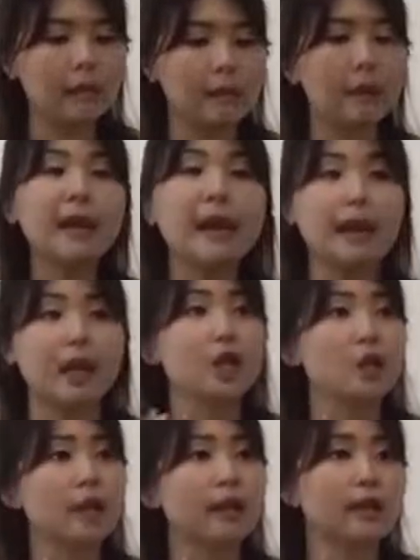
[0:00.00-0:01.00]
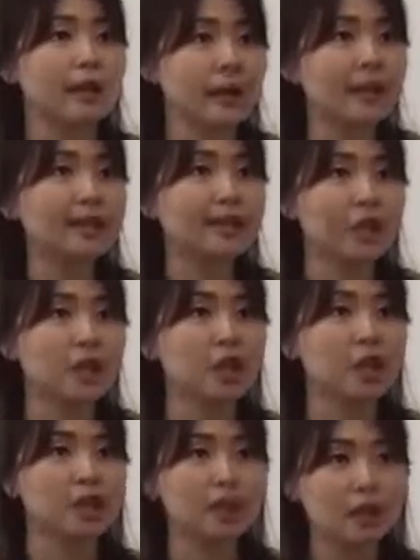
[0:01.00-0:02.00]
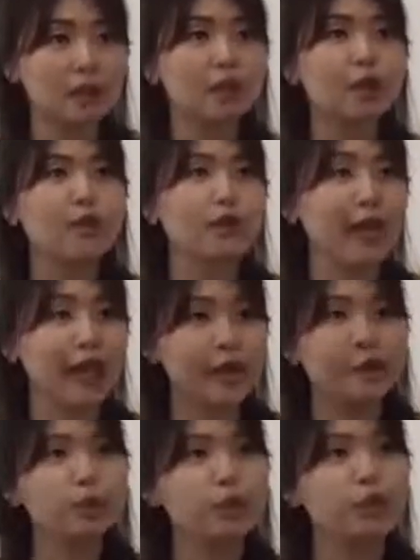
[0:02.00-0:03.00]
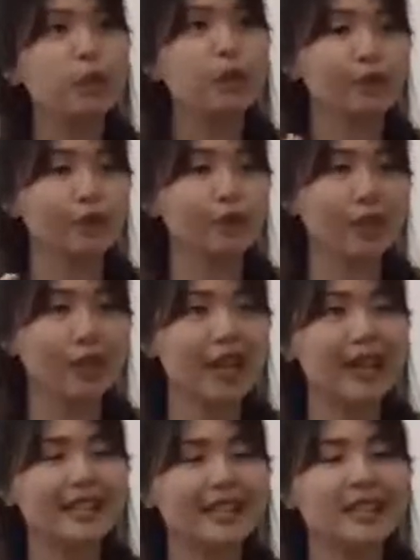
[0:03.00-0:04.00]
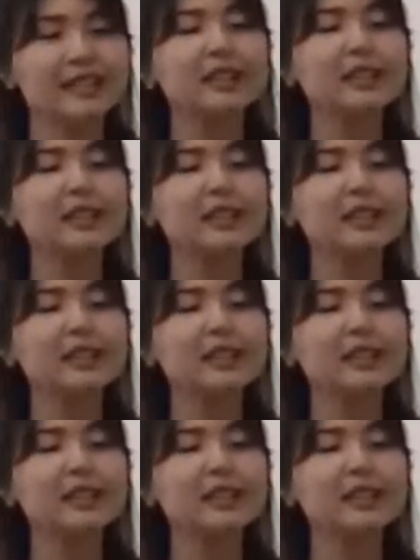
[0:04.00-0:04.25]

Maybe I can share in the next session in terms of dilution of fertilizer